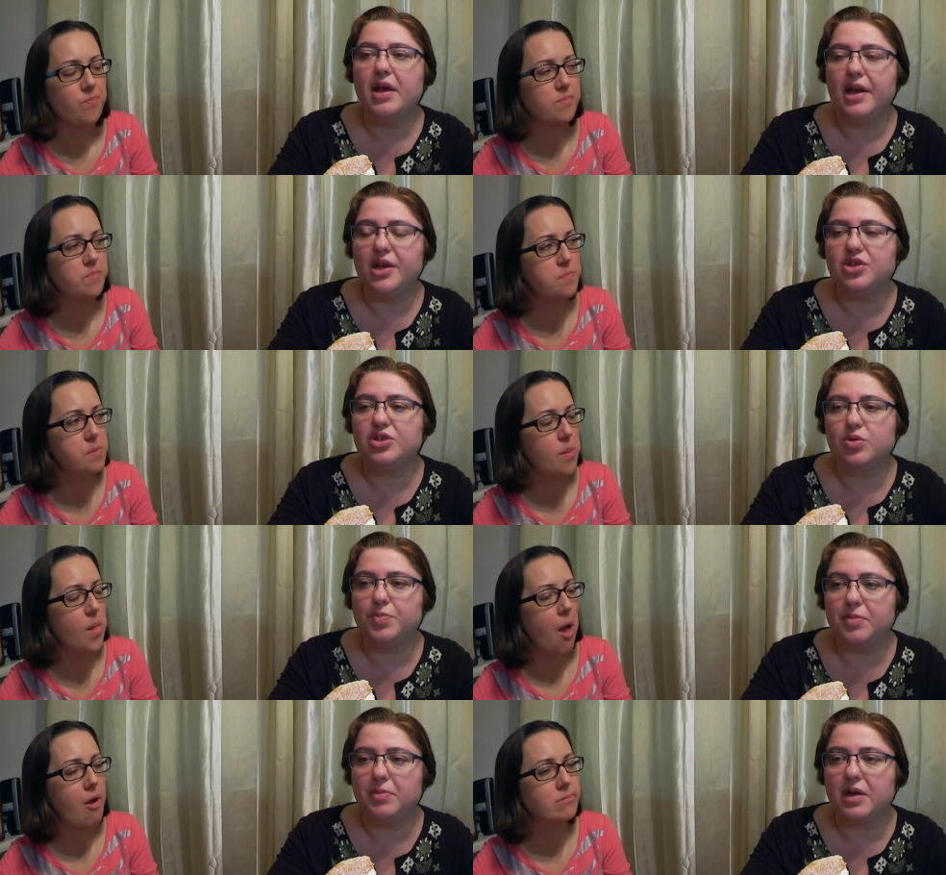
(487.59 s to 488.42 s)
Speaker 1: Asian
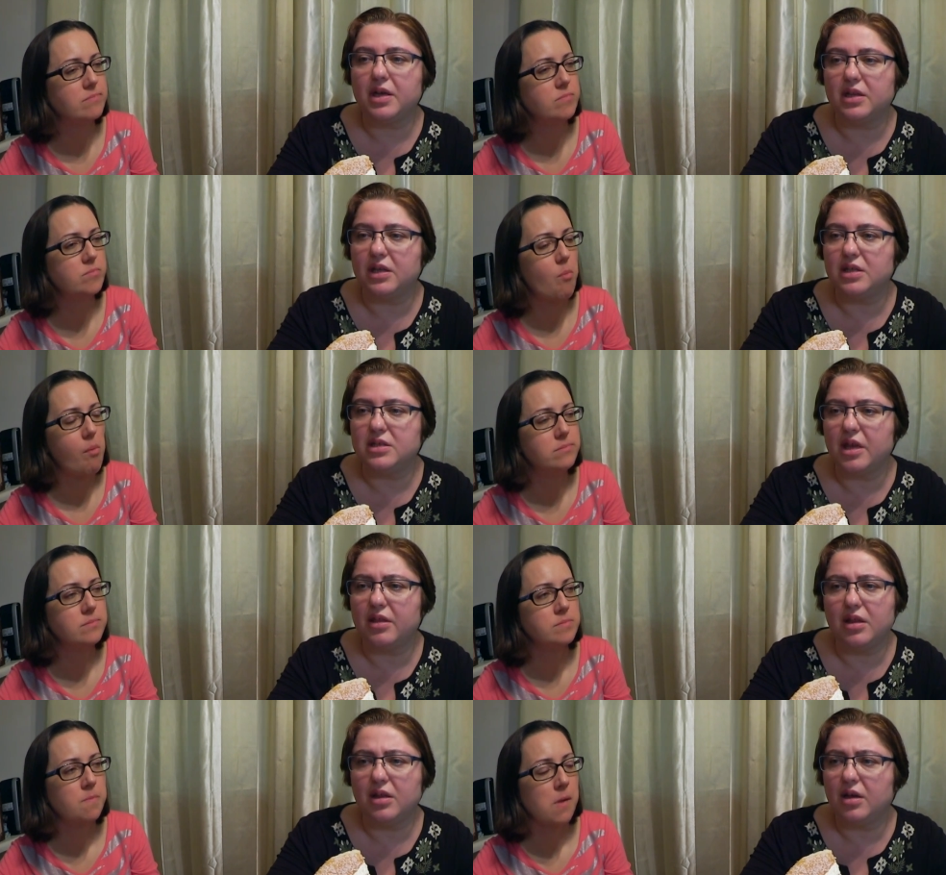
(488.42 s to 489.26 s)
supermarket, it's, I
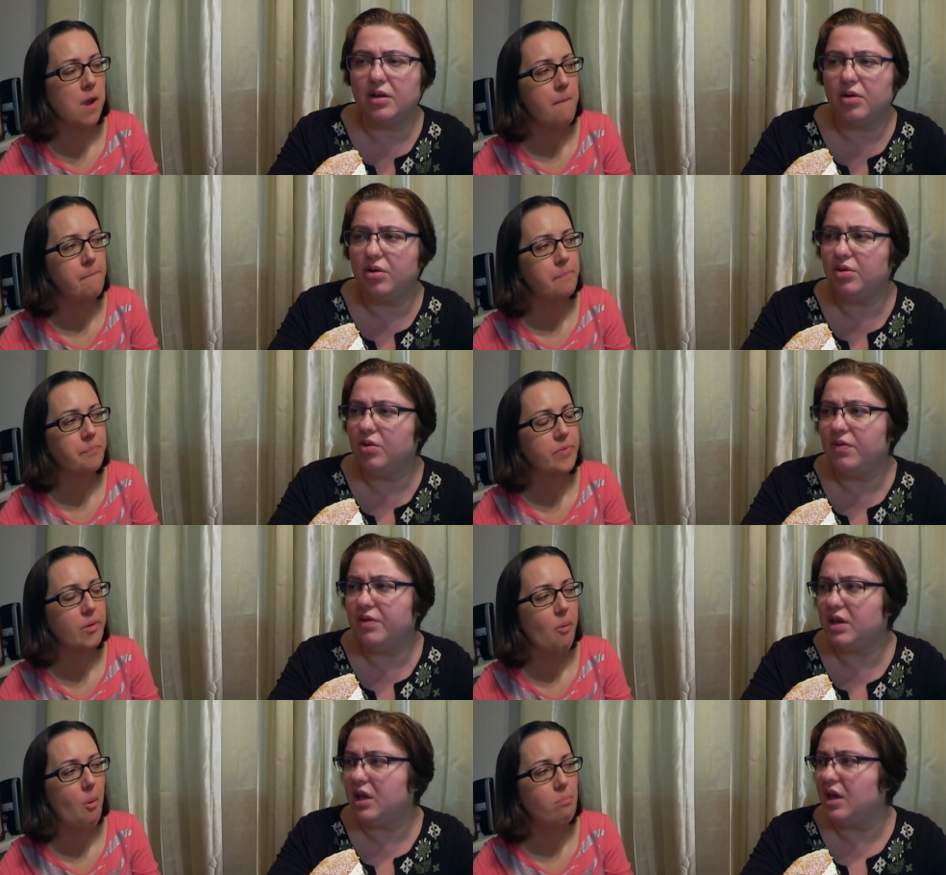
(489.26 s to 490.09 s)
think, all
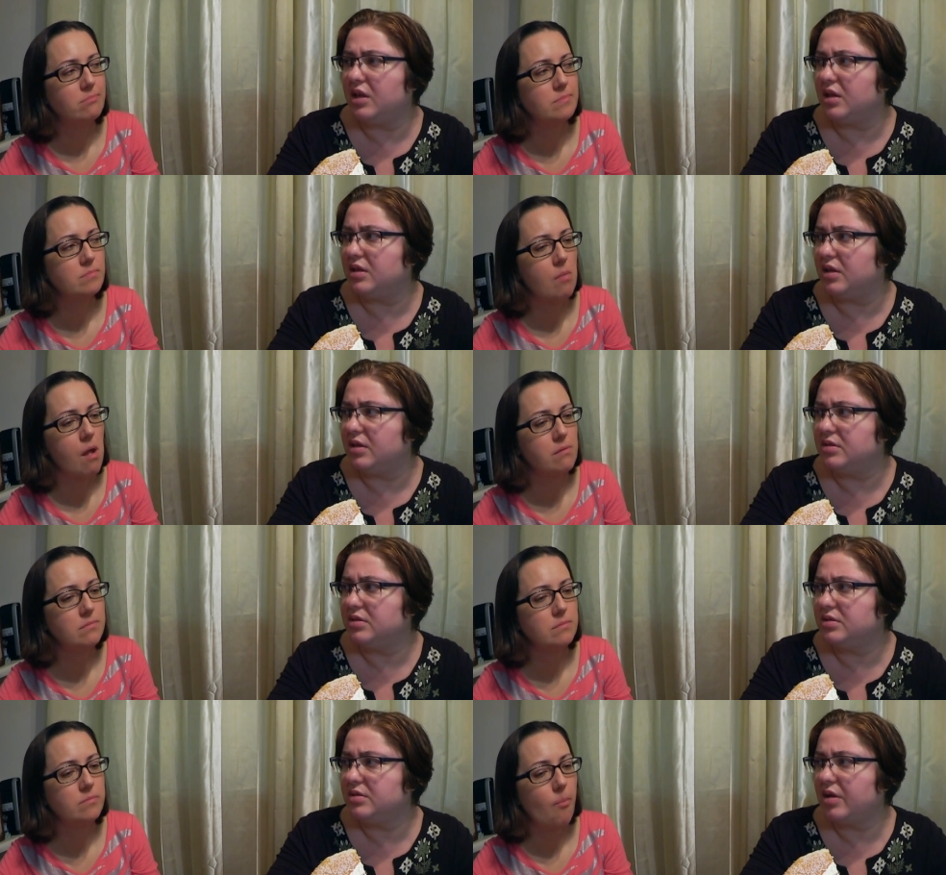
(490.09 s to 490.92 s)
over Canada.
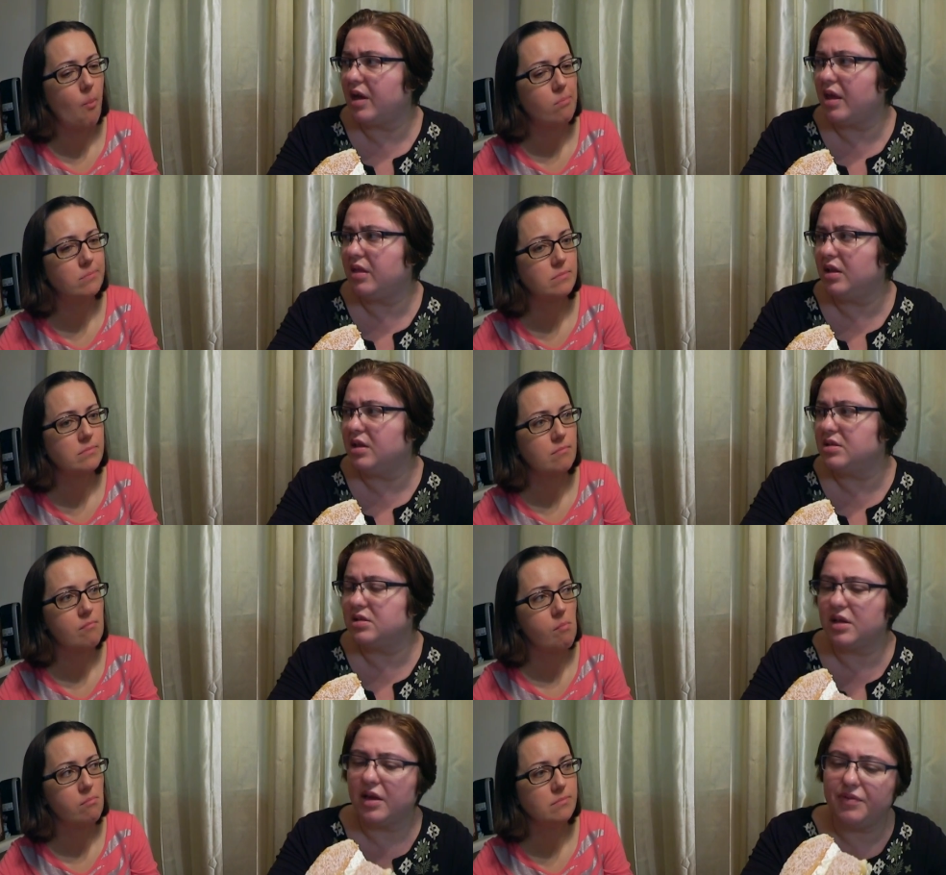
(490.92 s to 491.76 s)
I think
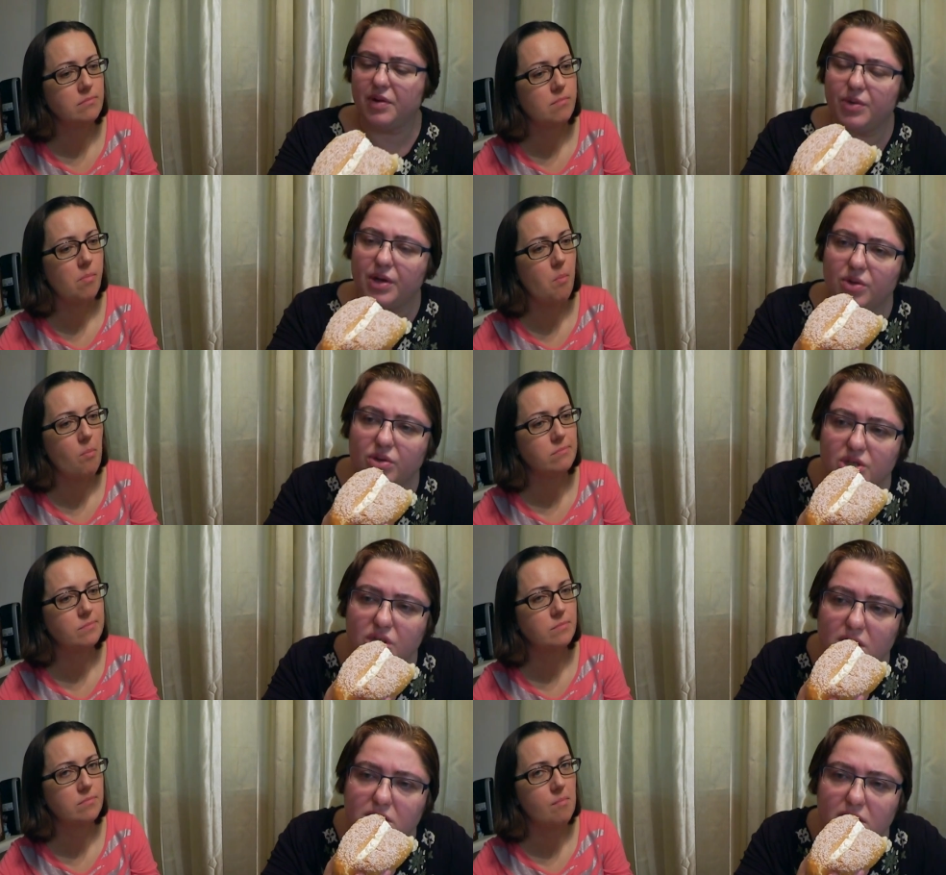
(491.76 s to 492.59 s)
it's everywhere, not
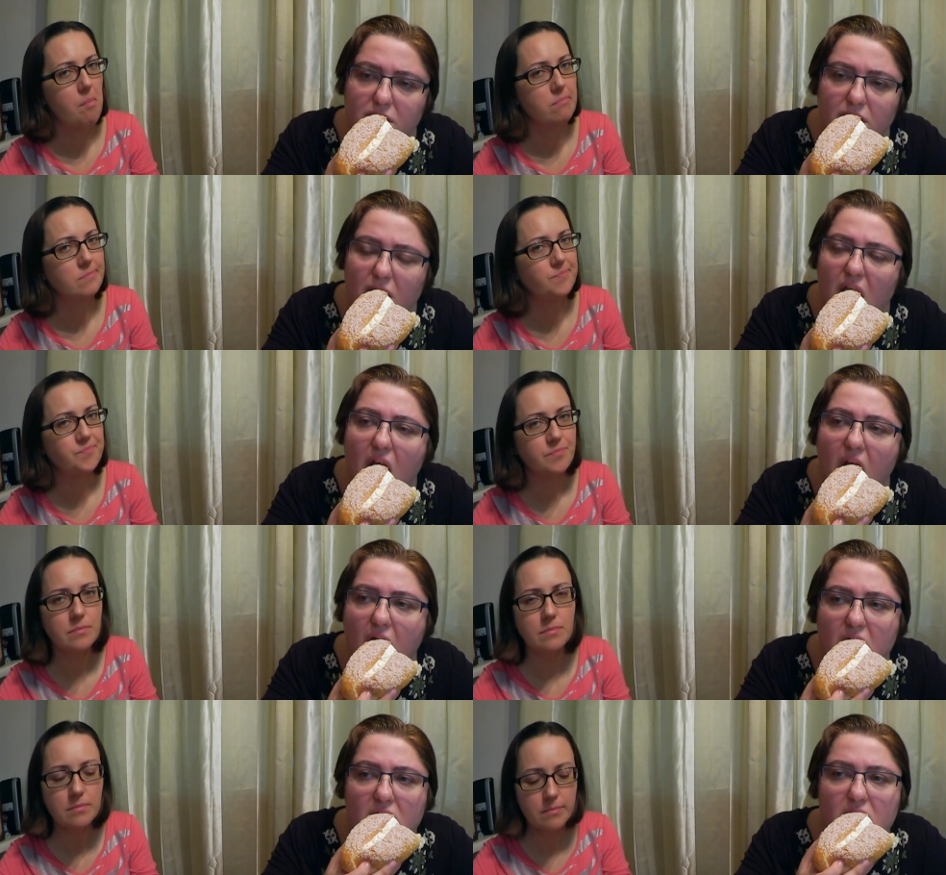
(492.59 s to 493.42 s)
just in...
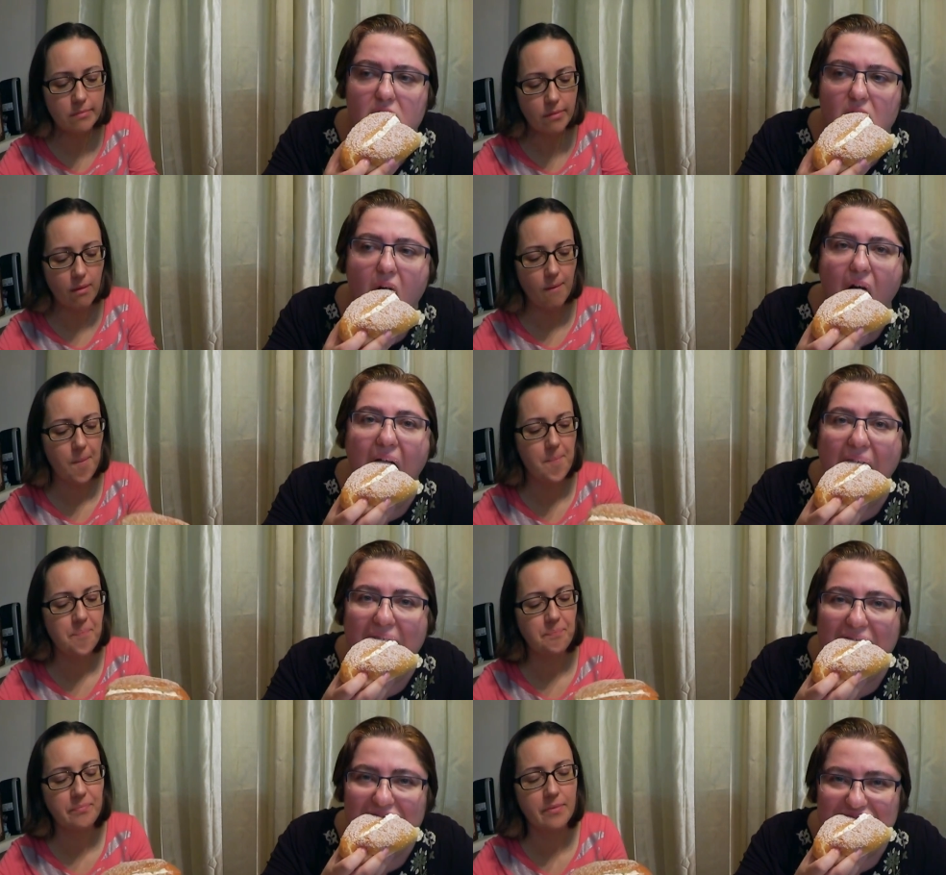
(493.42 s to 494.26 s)
Oh
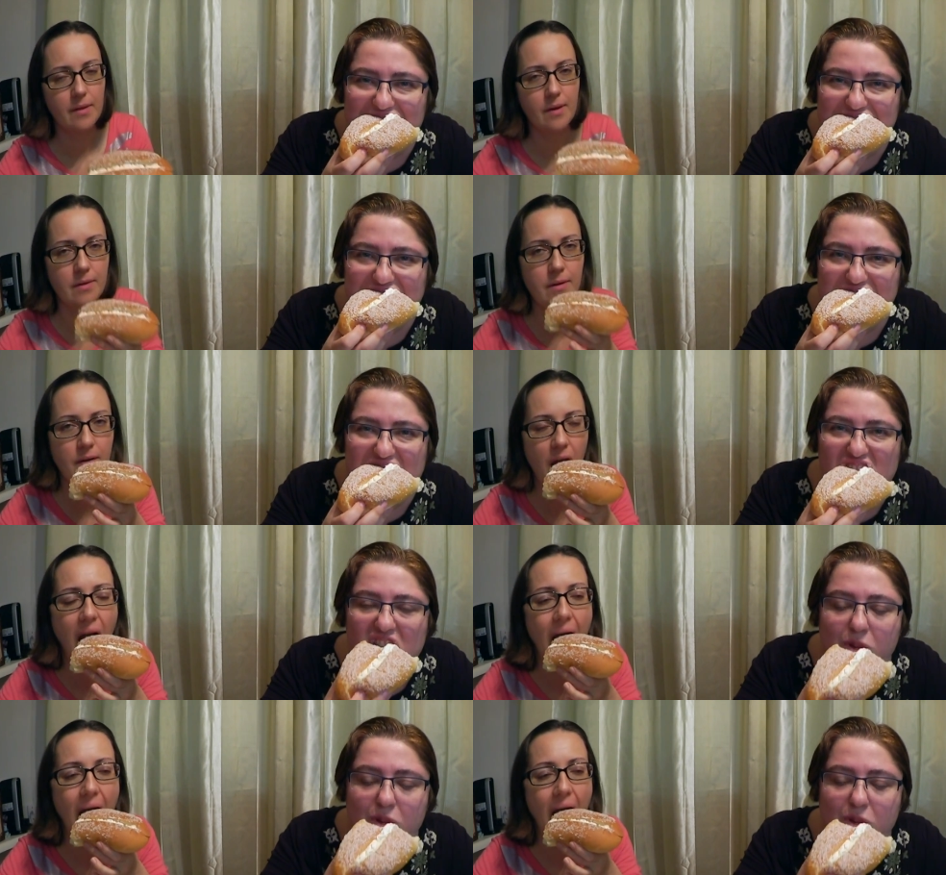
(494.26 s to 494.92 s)
my,